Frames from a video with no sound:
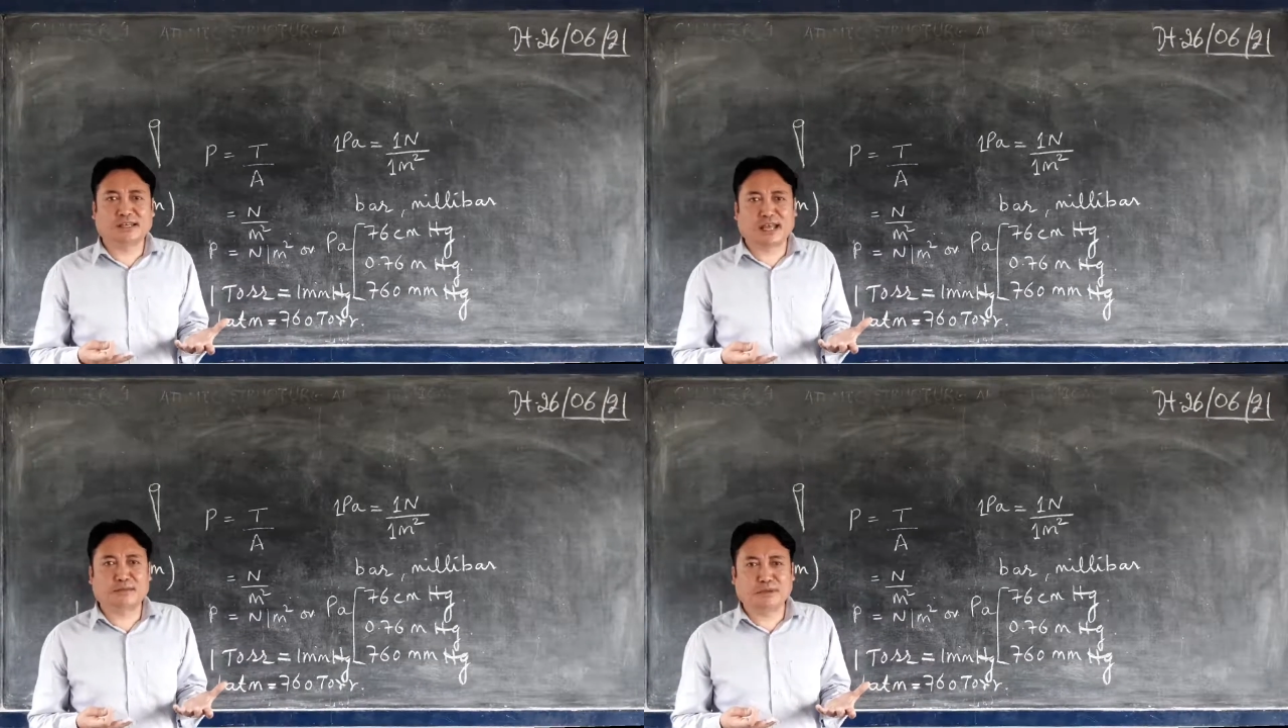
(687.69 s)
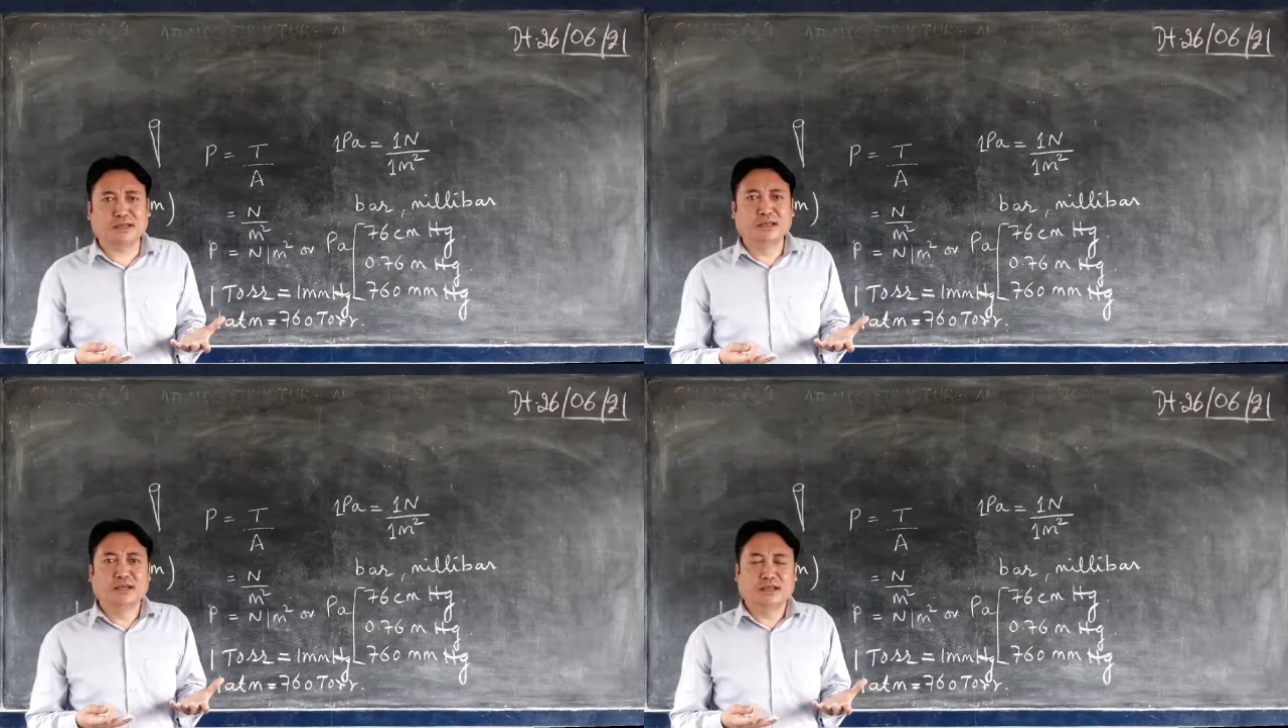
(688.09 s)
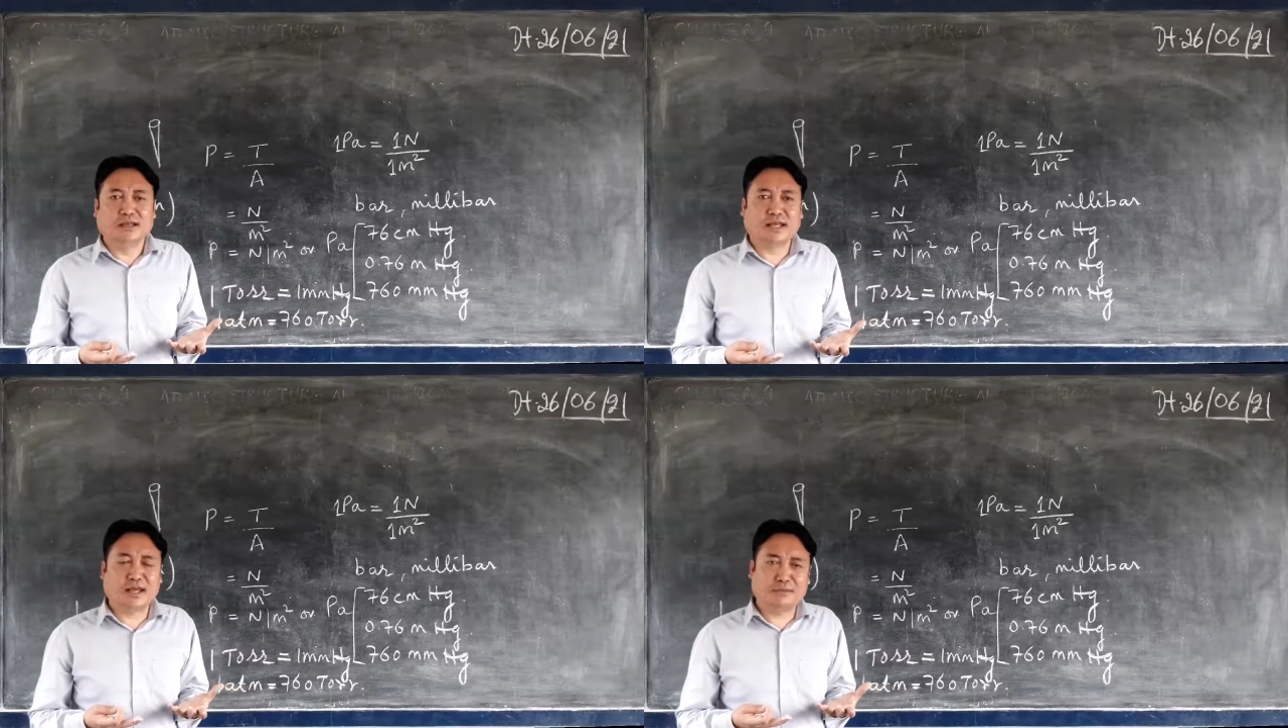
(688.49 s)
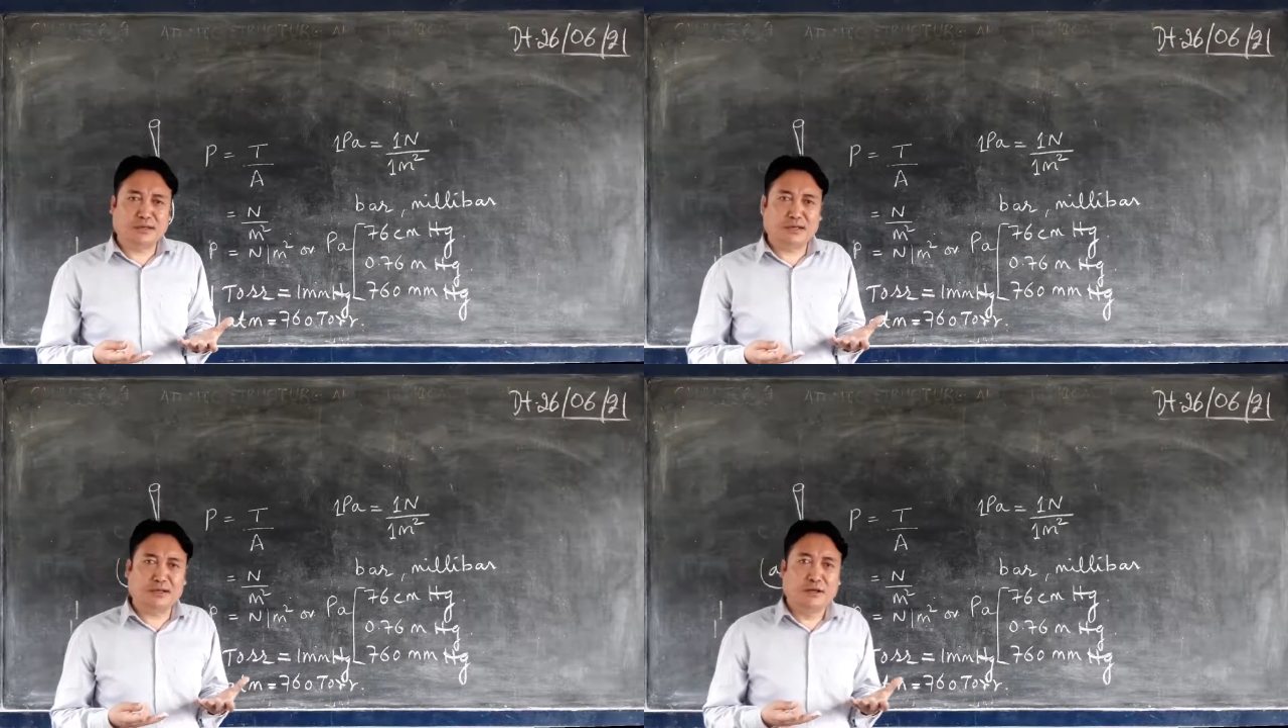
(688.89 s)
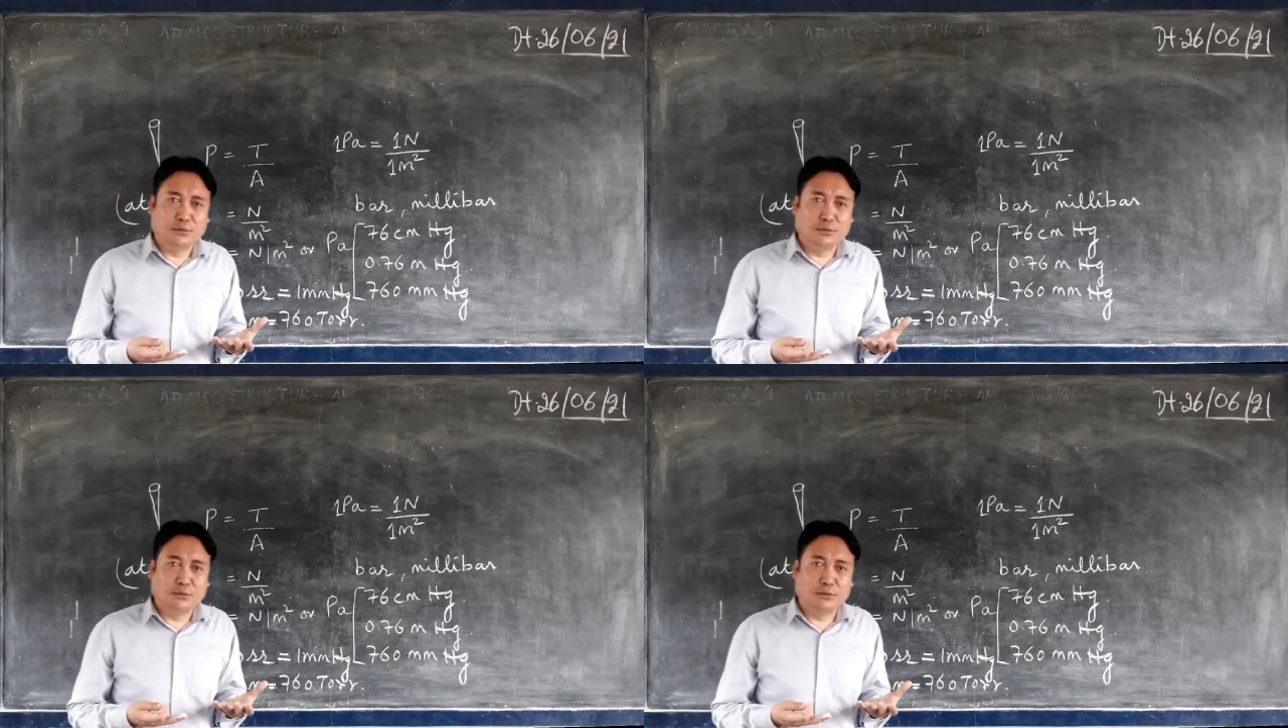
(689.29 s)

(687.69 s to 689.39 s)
It can be